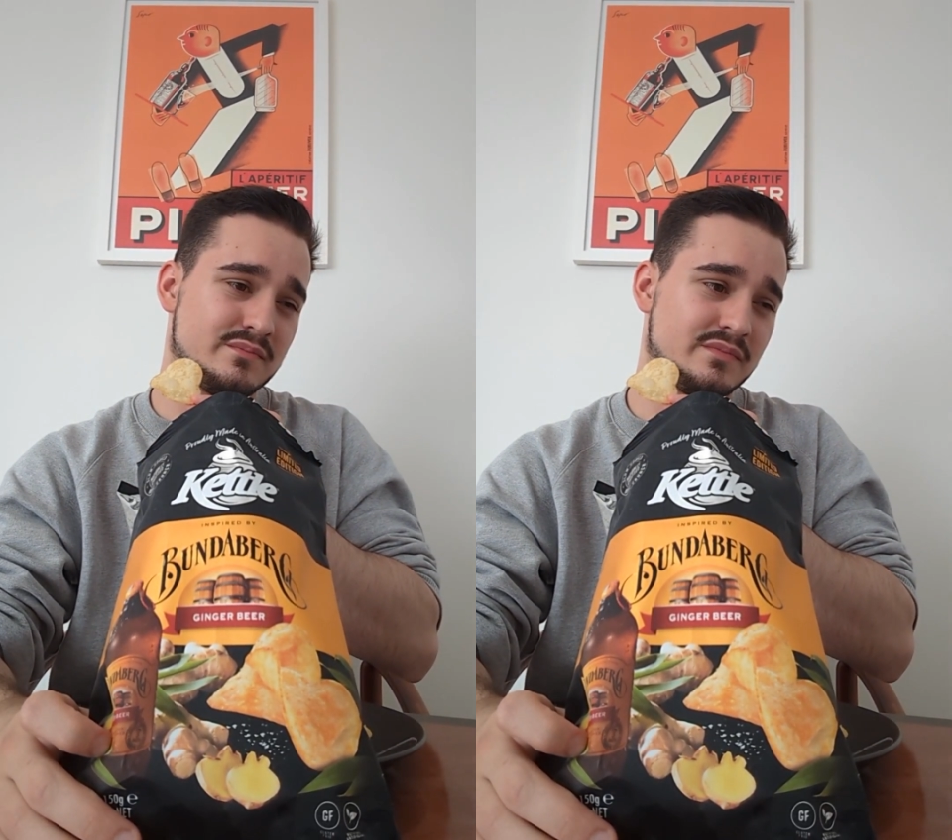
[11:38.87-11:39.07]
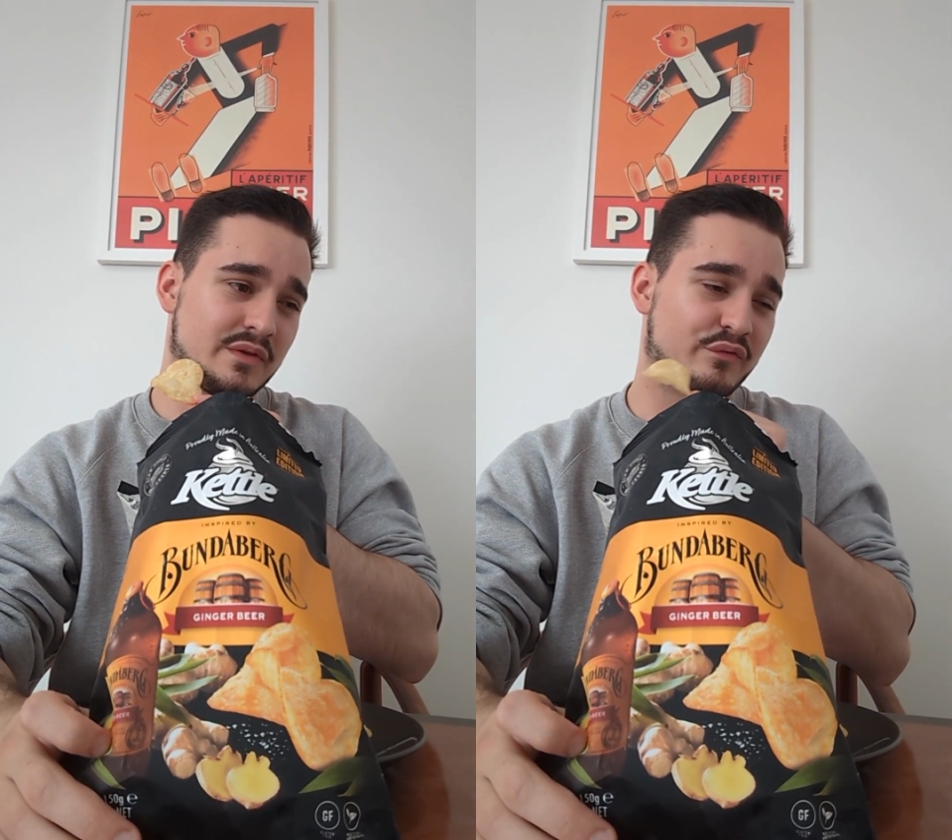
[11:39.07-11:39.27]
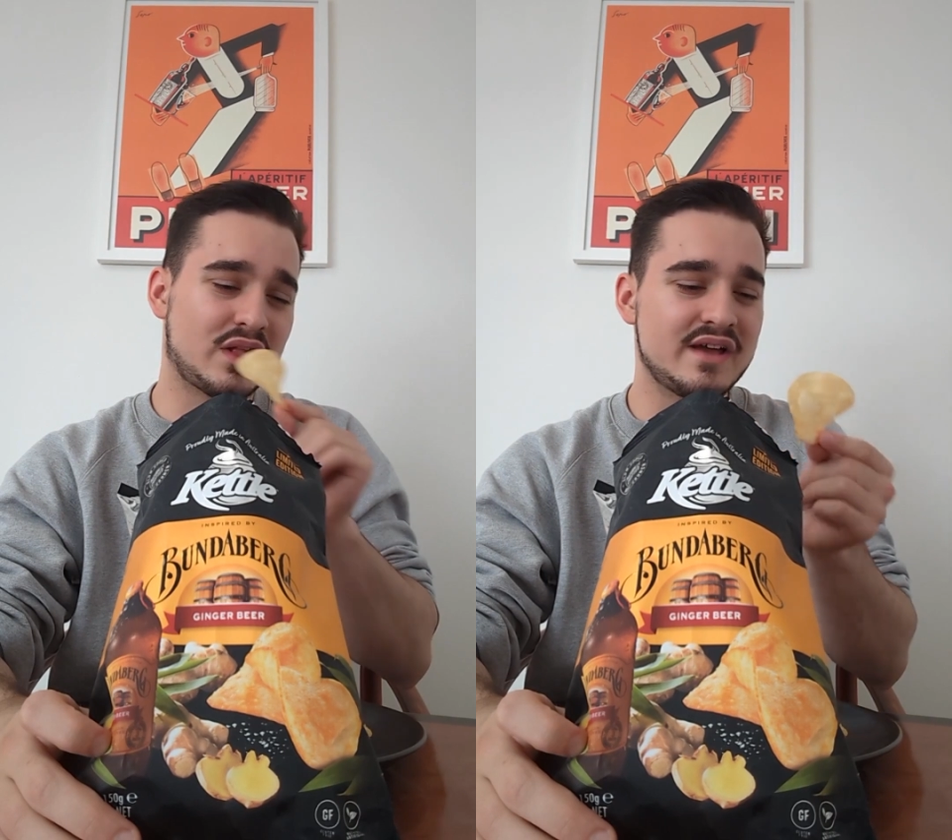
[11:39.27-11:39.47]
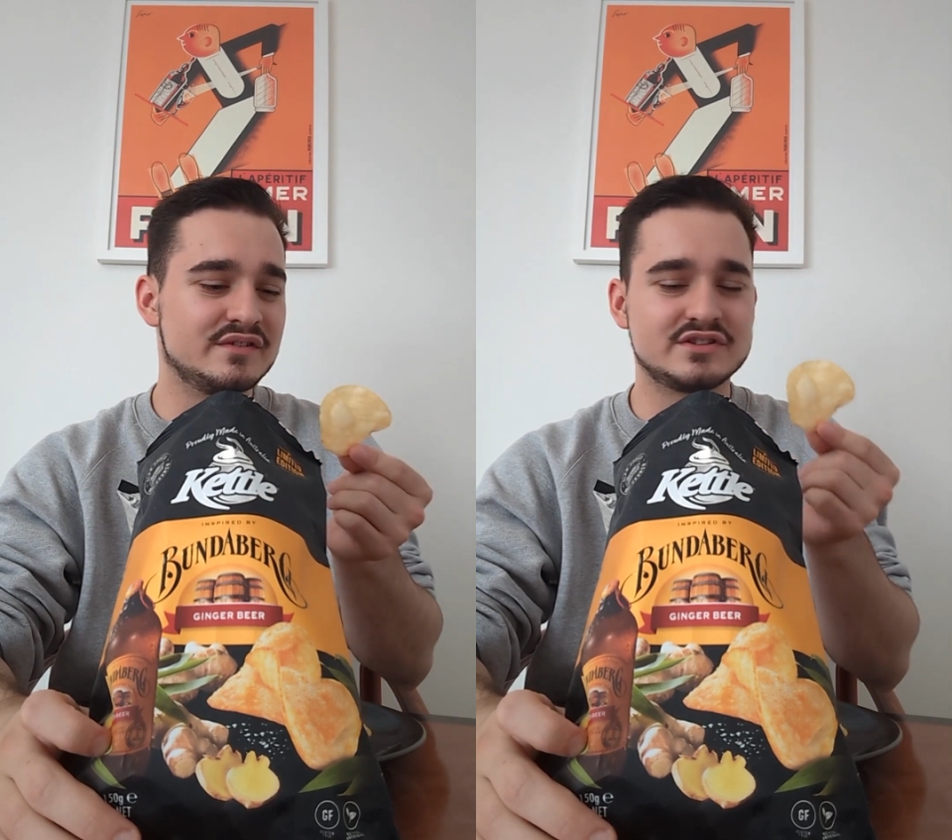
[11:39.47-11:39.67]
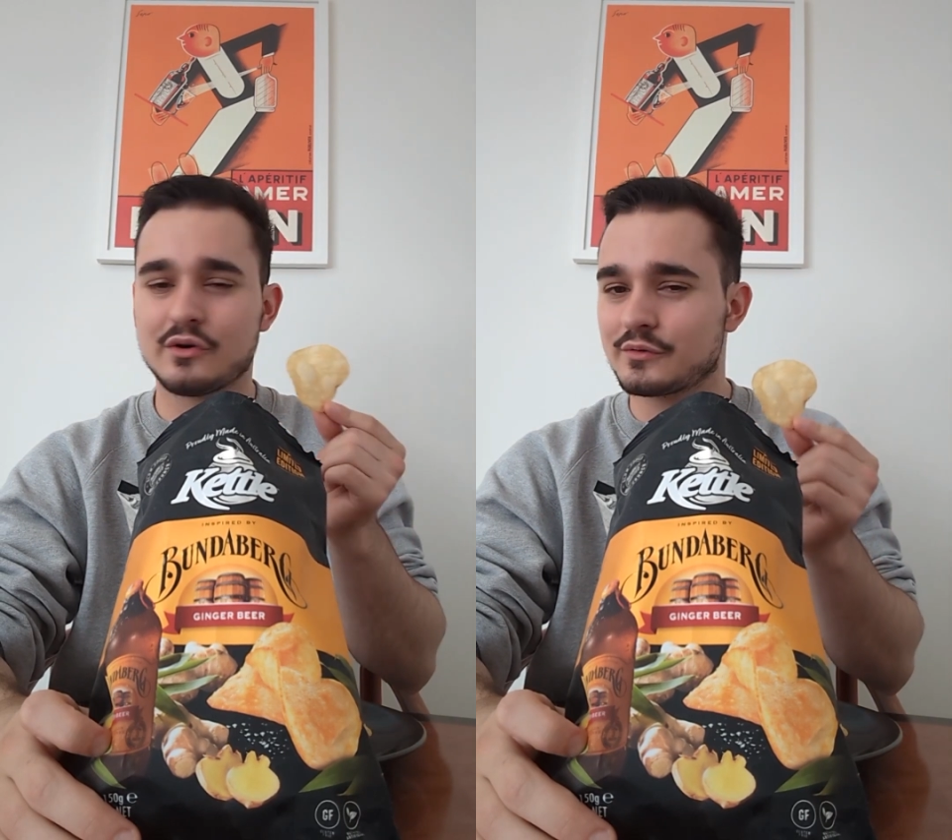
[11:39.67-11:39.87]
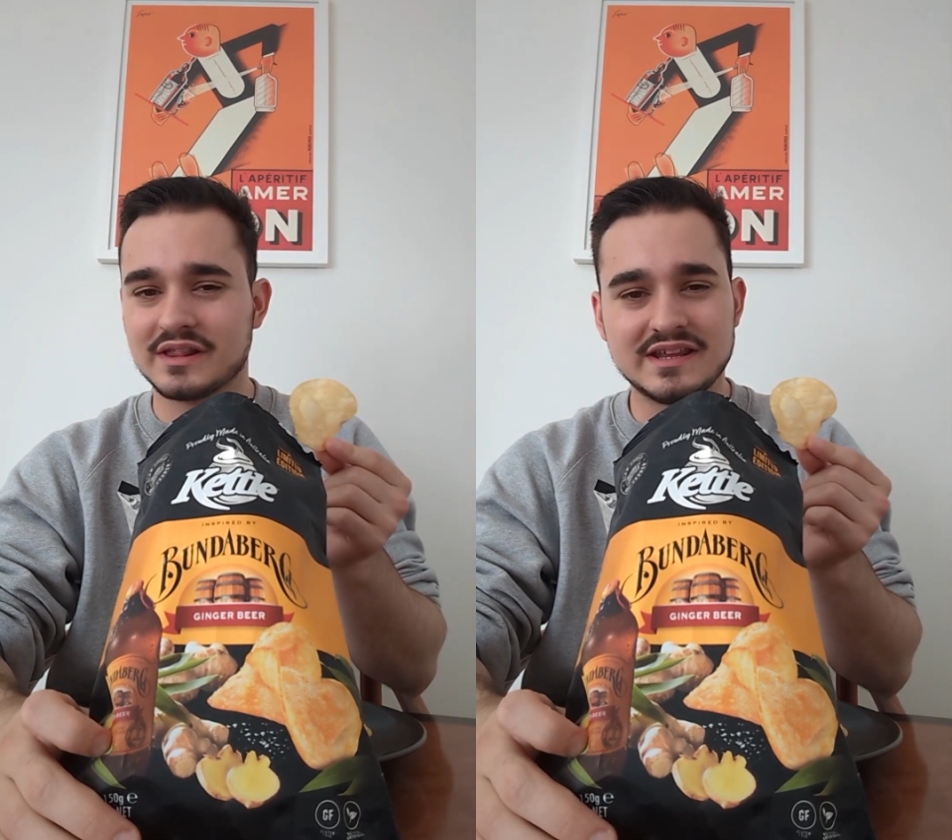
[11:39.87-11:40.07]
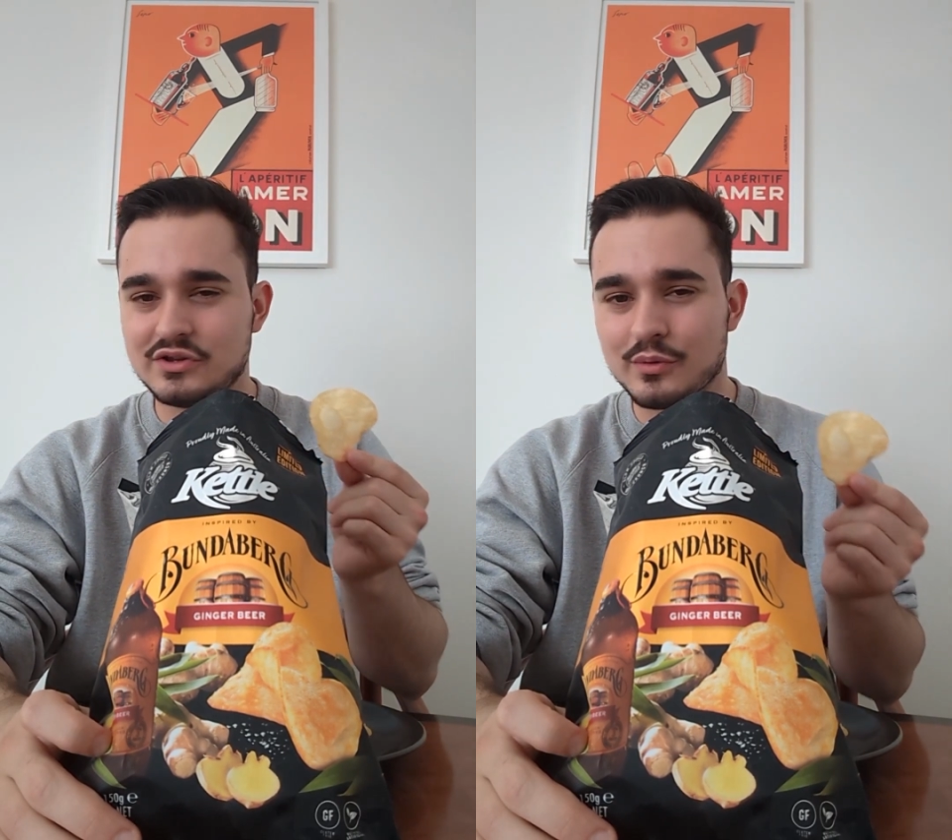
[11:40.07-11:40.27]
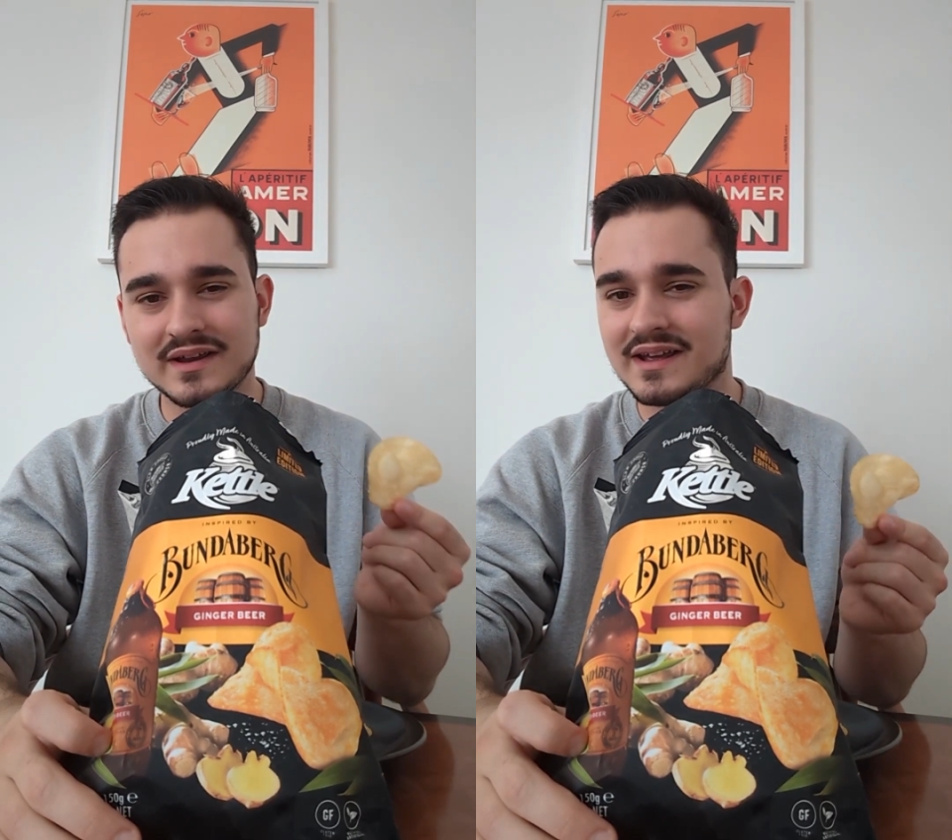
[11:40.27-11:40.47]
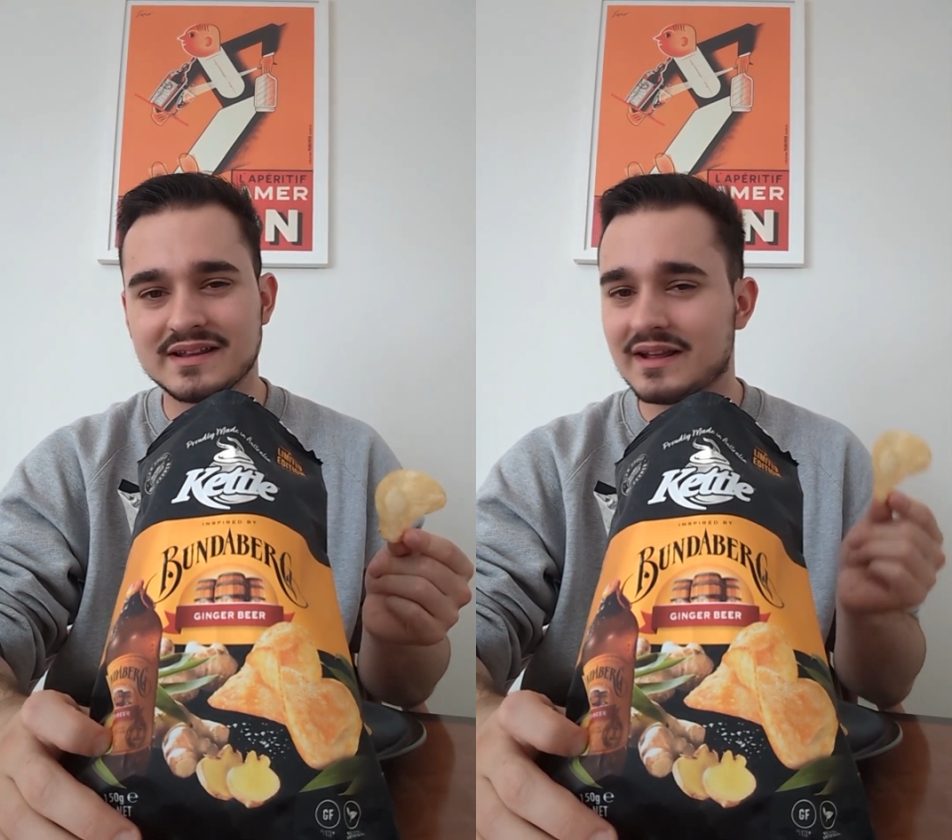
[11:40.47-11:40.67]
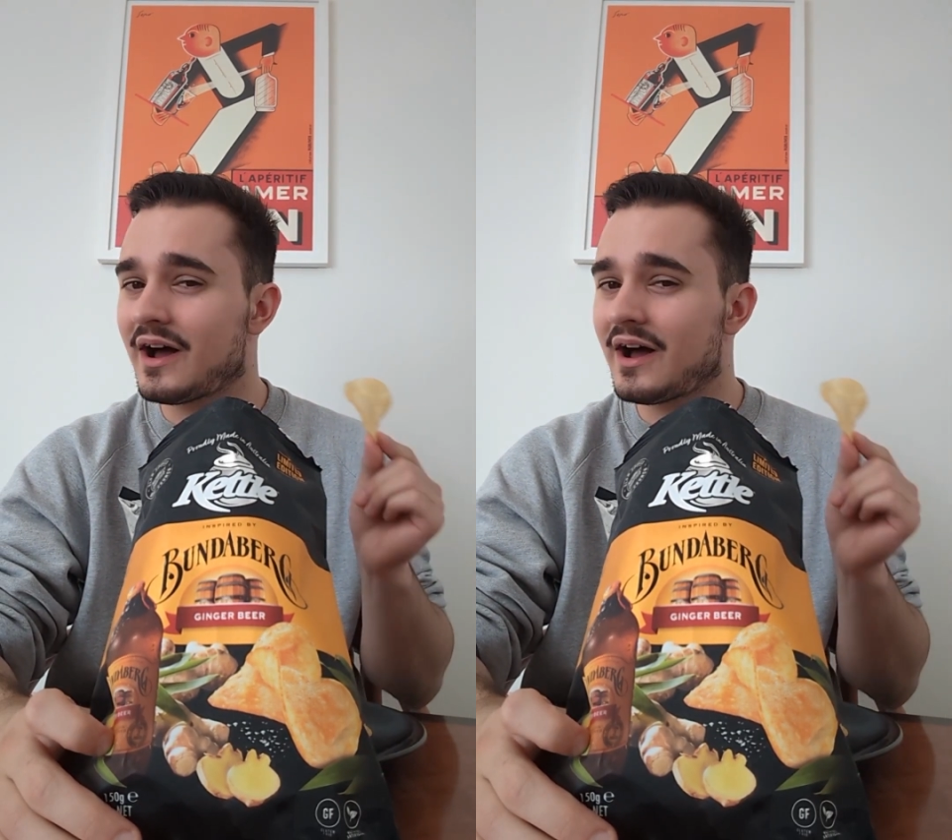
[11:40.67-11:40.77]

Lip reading: the flavor's not really doing it.